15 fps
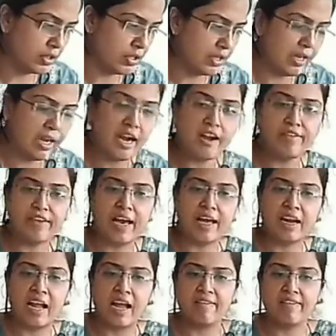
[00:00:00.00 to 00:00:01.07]
And we are
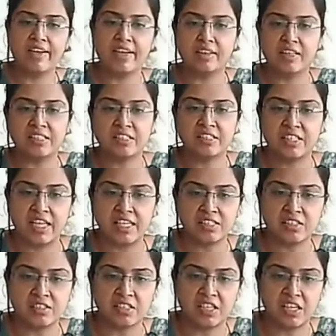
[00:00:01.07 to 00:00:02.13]
having this
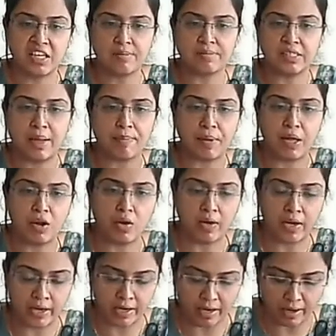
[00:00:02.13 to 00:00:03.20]
test serum sample
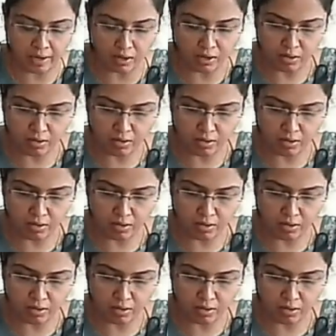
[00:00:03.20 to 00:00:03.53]
over here.